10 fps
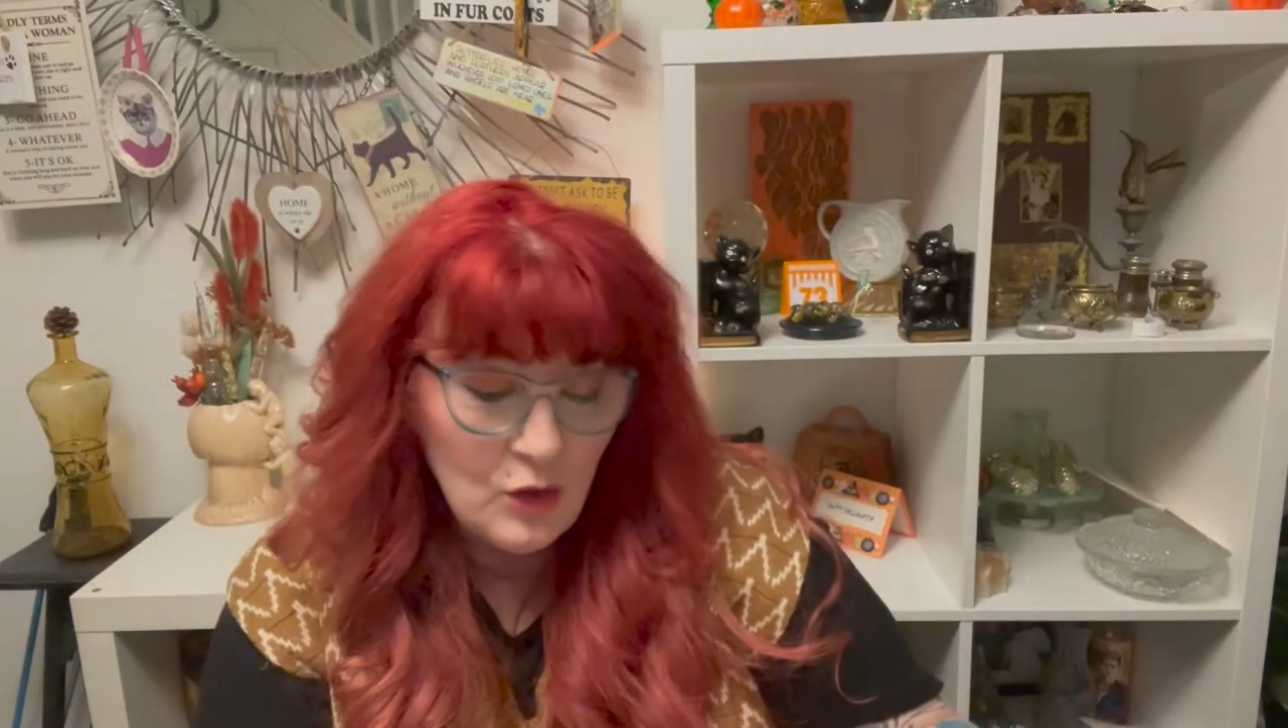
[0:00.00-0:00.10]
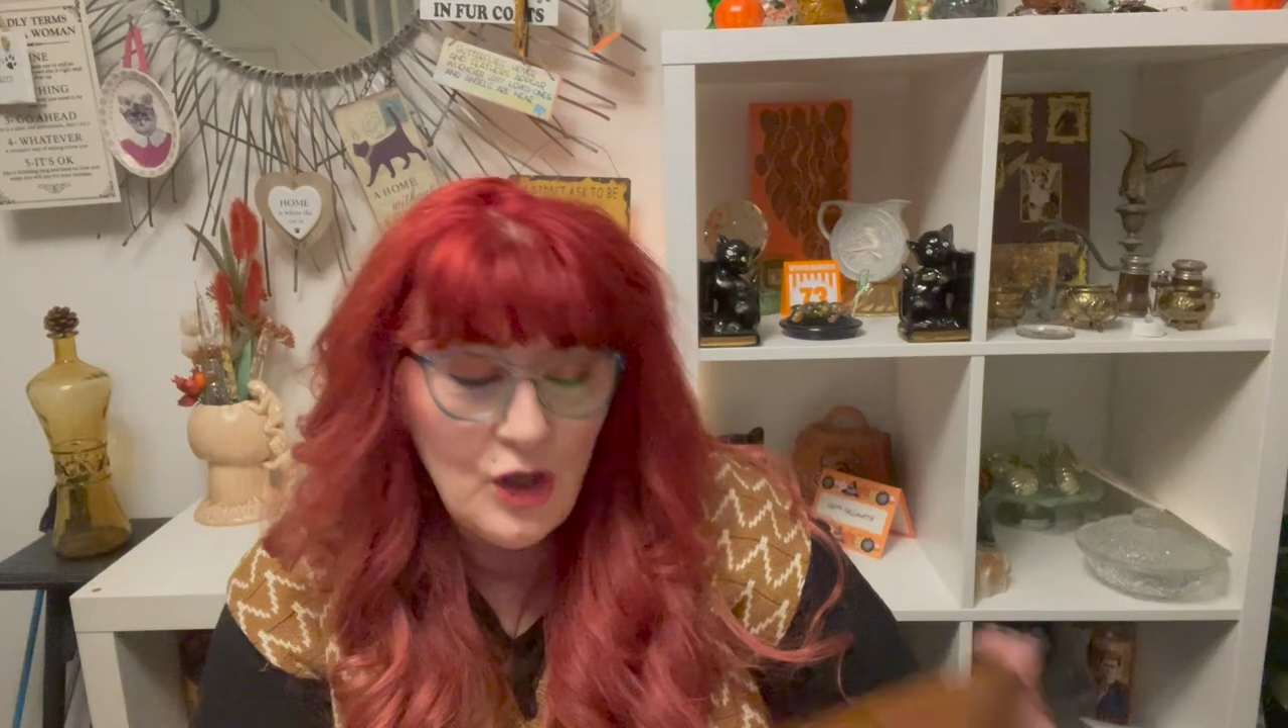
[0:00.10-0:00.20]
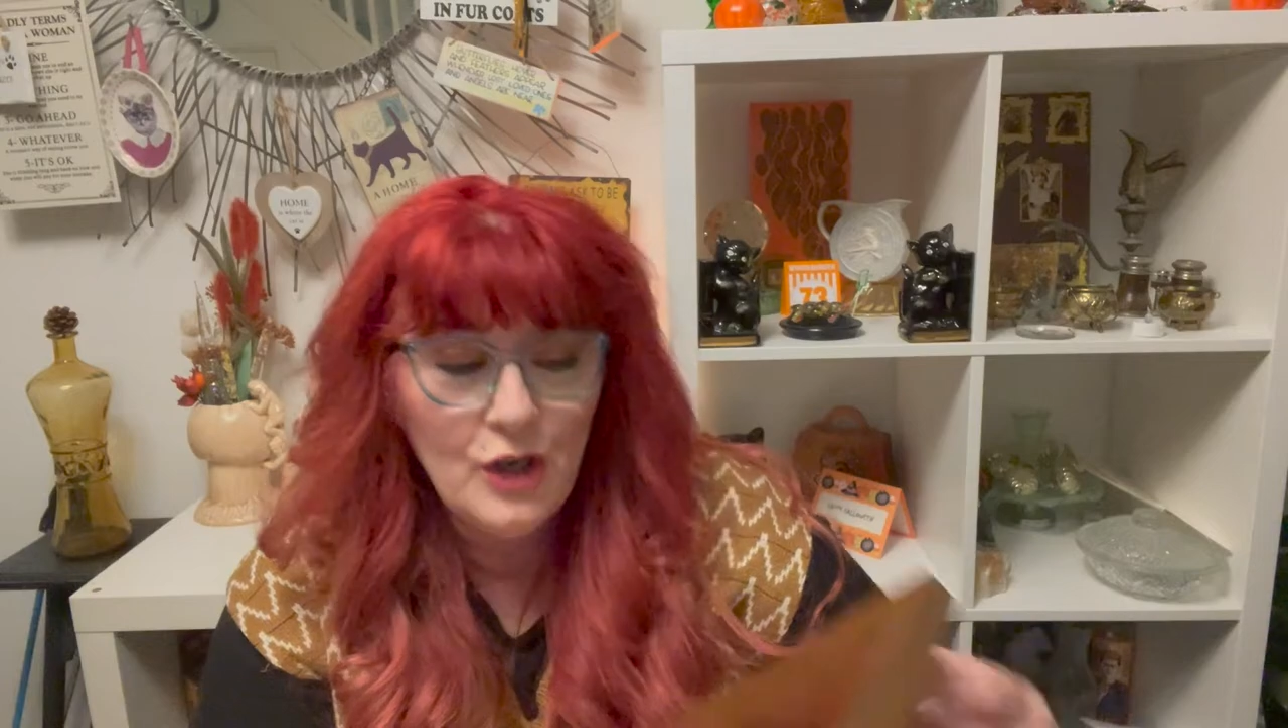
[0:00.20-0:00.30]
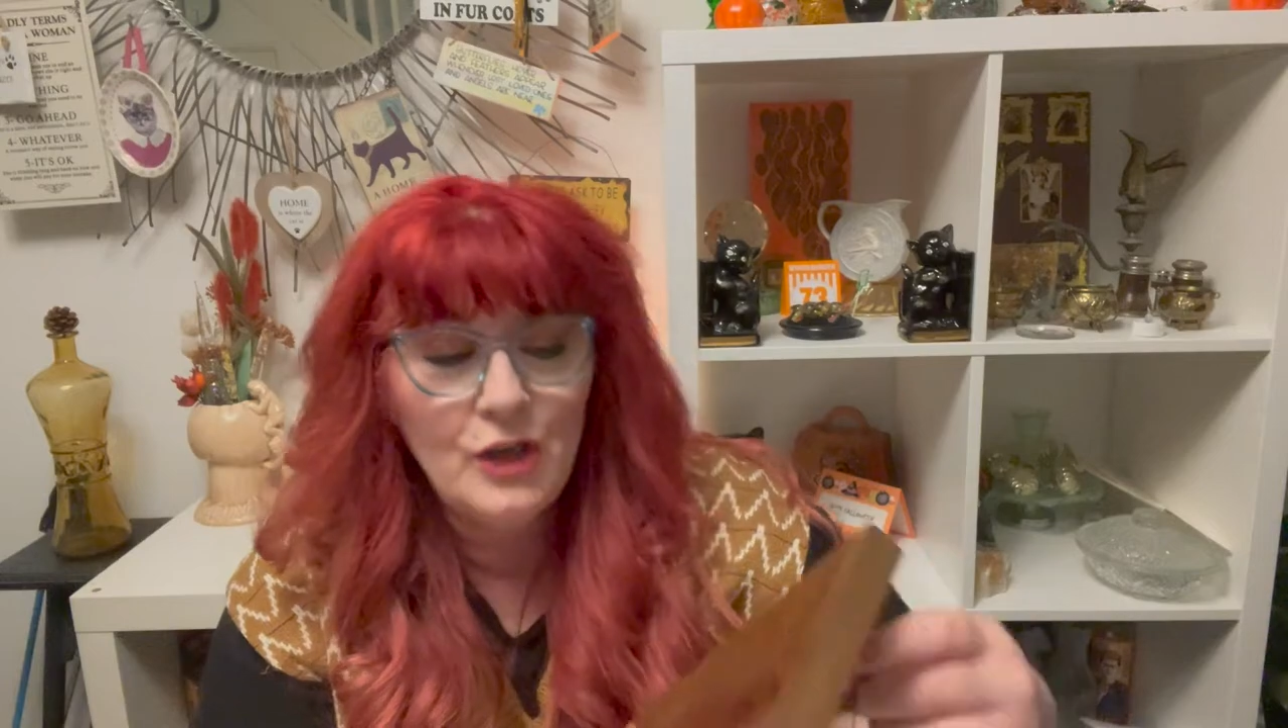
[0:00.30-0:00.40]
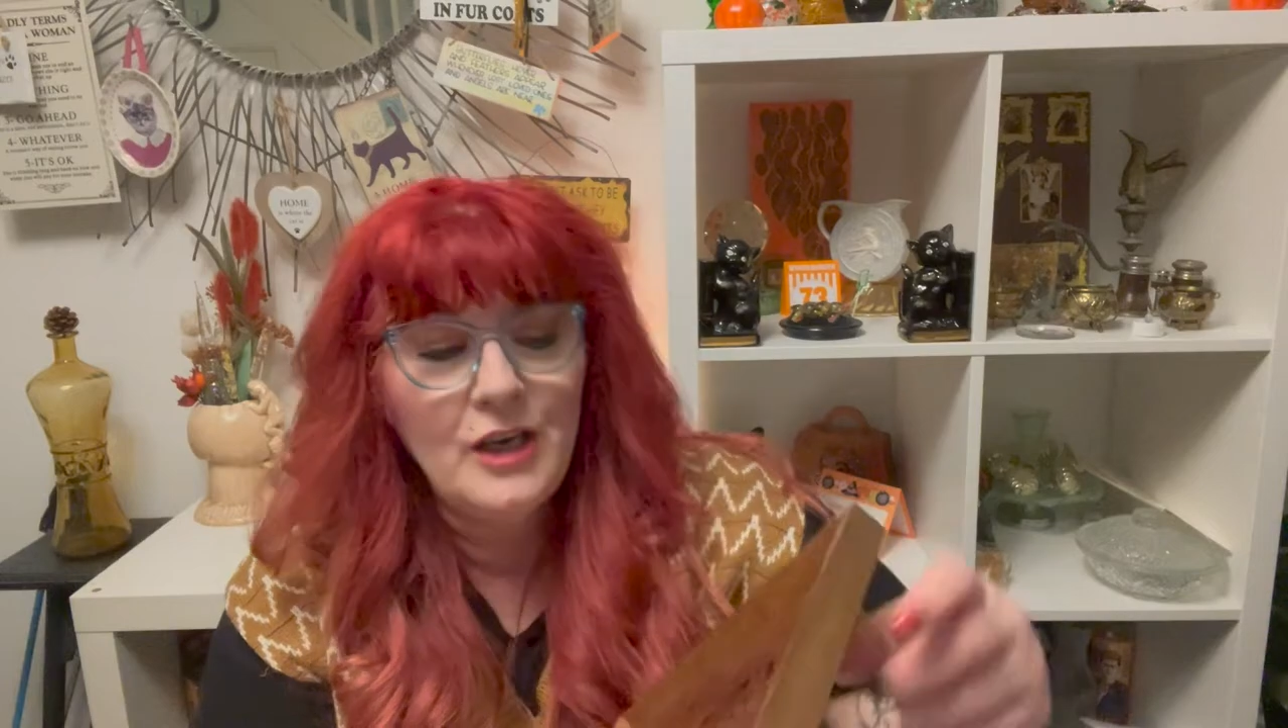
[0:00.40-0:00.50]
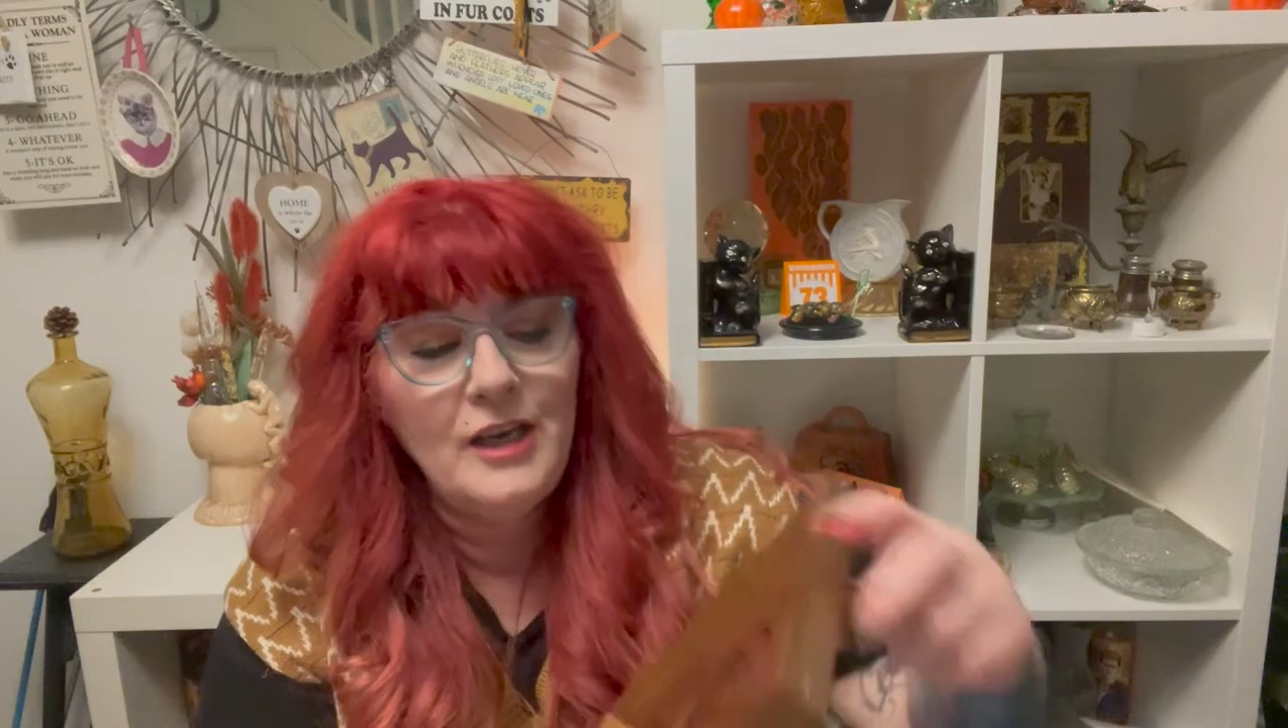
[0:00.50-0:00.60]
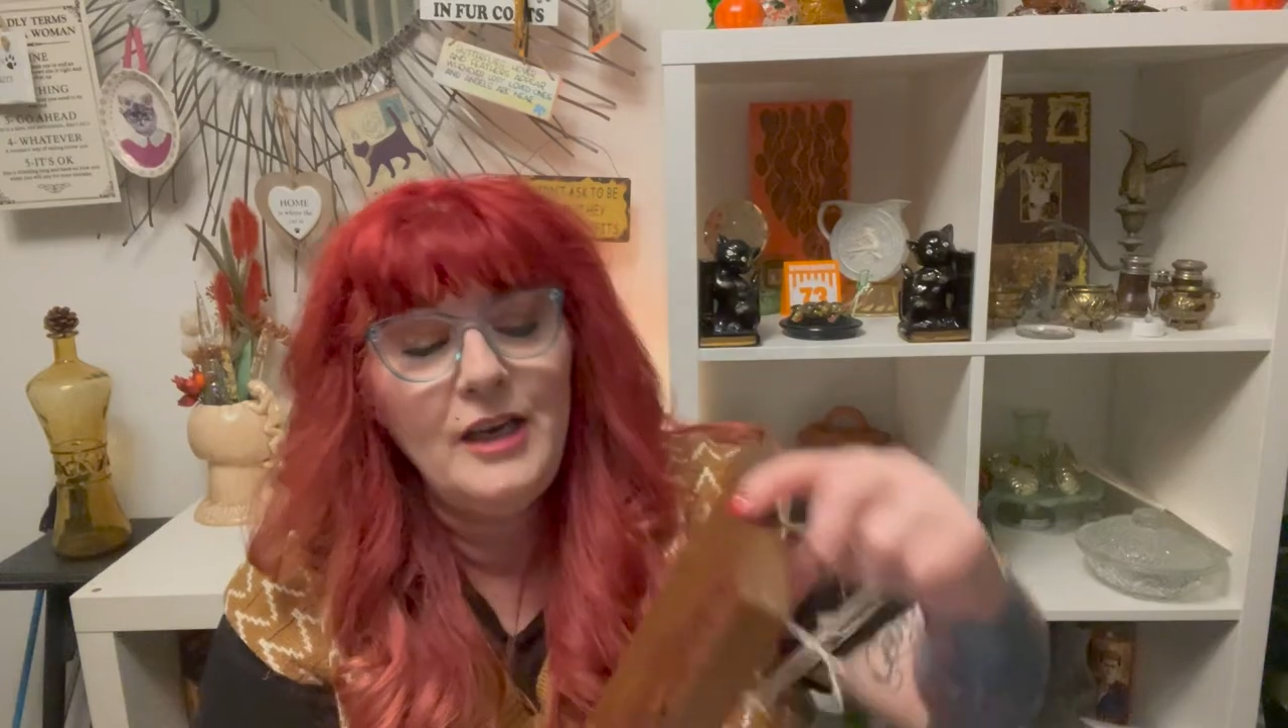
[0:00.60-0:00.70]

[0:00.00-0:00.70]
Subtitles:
Kirk.